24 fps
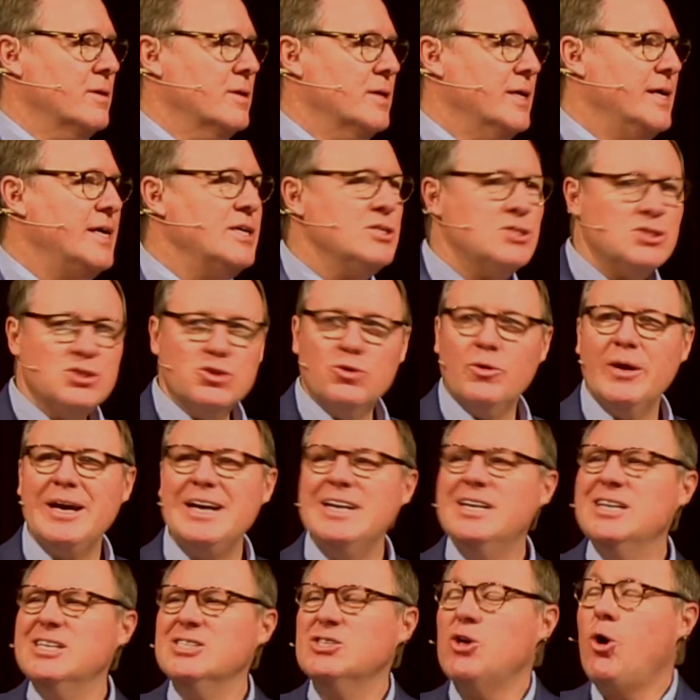He's
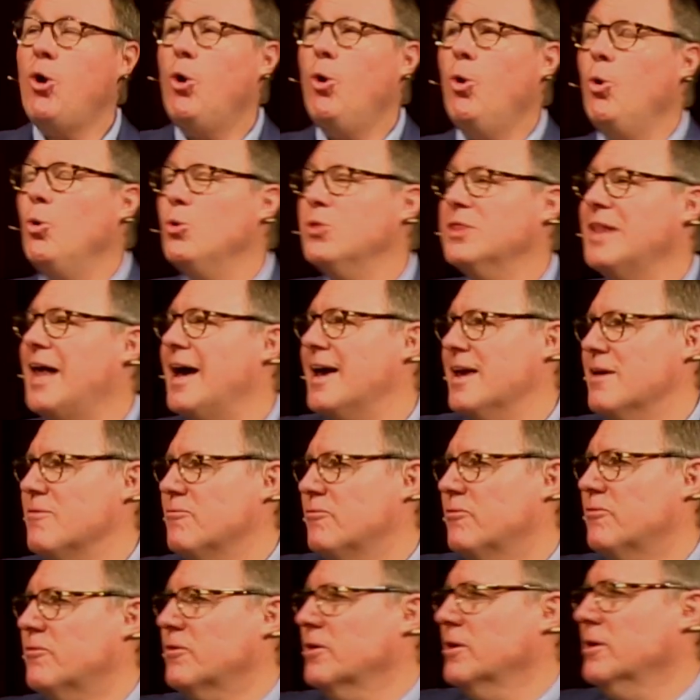trained his whole
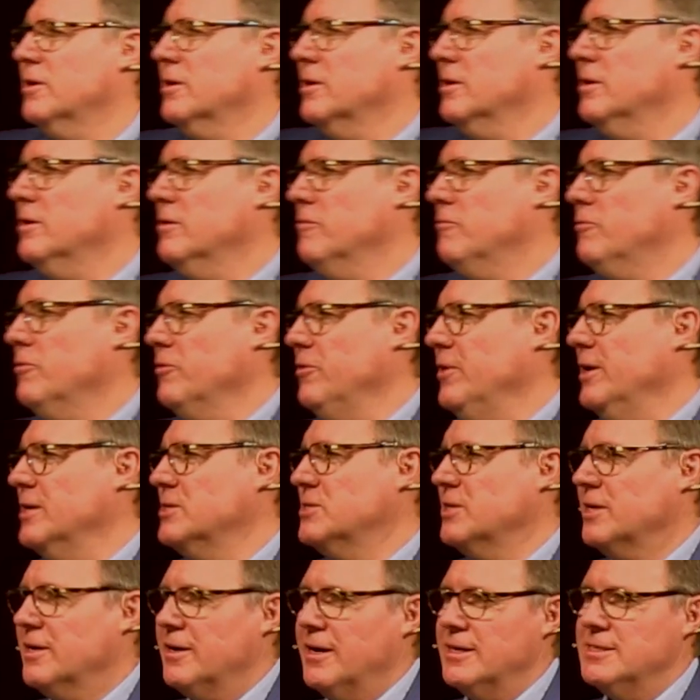life for
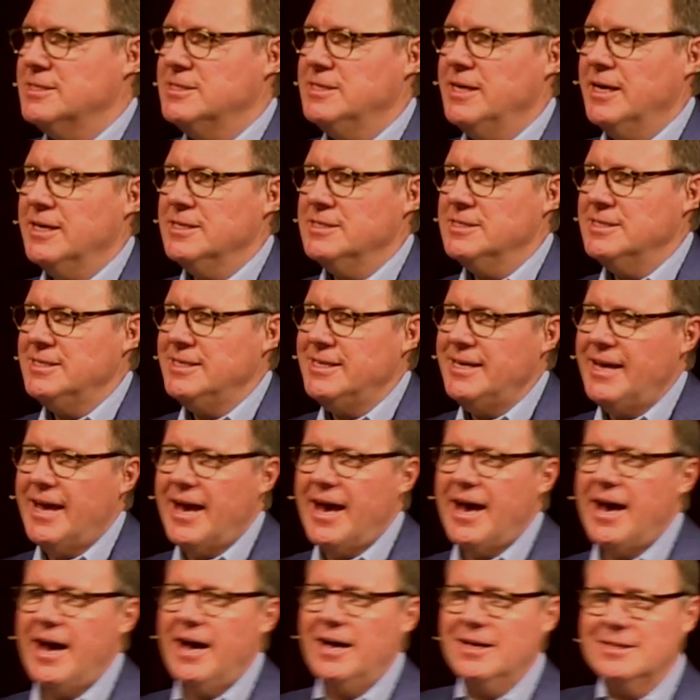this. And God says,
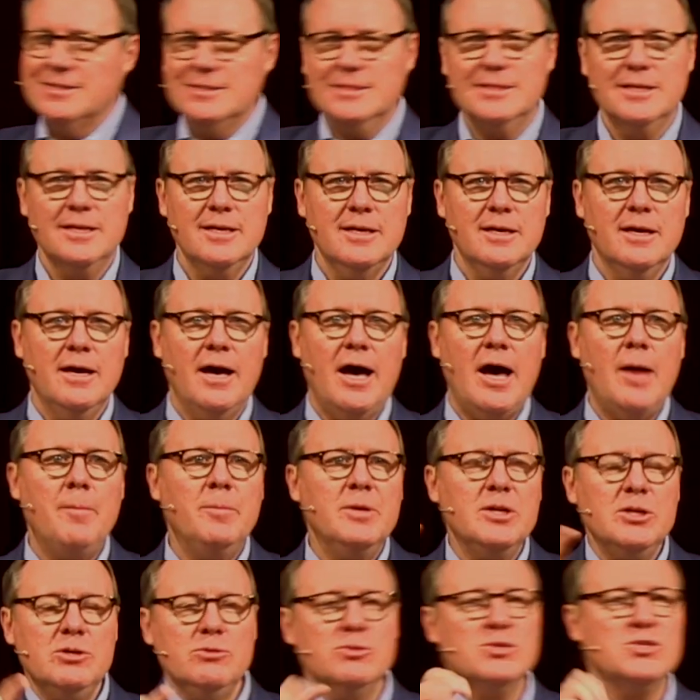Yeah, I'm
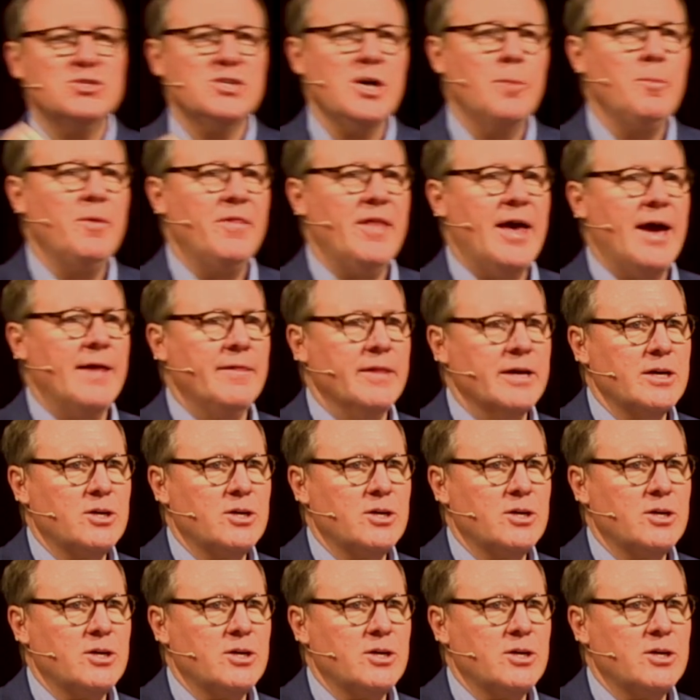going to use some of that.